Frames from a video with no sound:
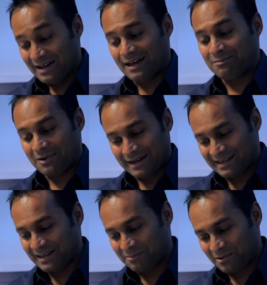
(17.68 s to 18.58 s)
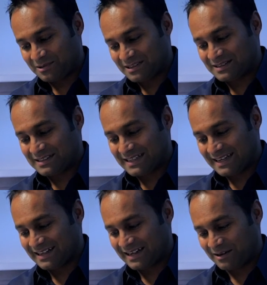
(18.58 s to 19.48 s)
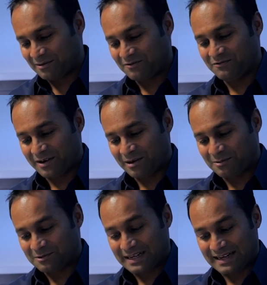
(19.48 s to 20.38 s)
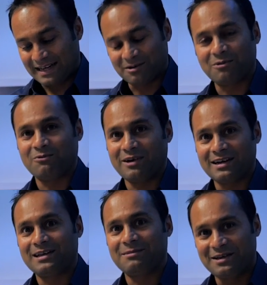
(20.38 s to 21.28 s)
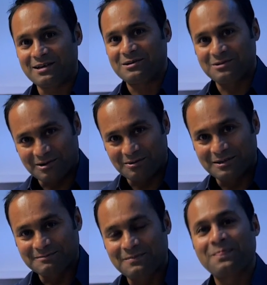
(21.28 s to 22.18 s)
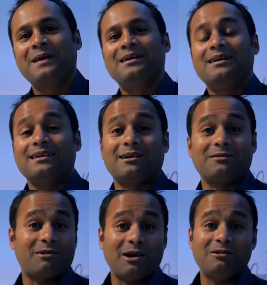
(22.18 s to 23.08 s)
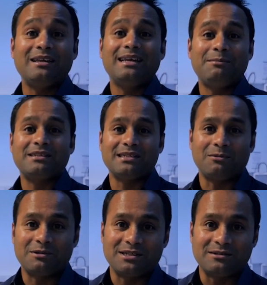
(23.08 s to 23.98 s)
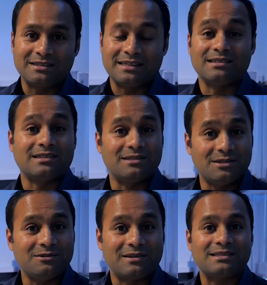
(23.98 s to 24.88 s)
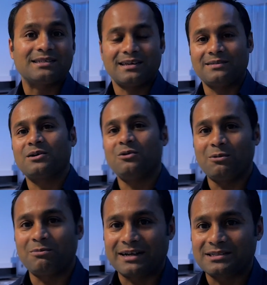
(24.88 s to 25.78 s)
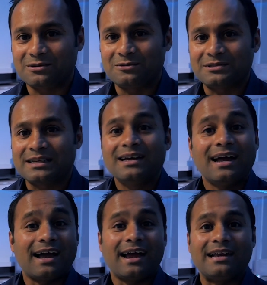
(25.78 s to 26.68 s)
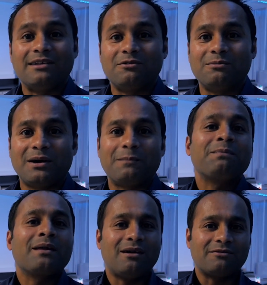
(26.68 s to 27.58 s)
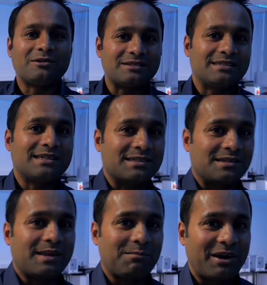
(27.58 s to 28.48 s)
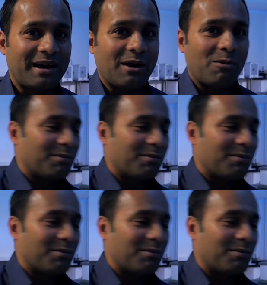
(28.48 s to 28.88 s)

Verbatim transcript: and planning approaches to take account of variables that cannot readily be controlled. Now, there are only limited opportunities to do this in the core practicals at A level, but I've got a suggestion that might help.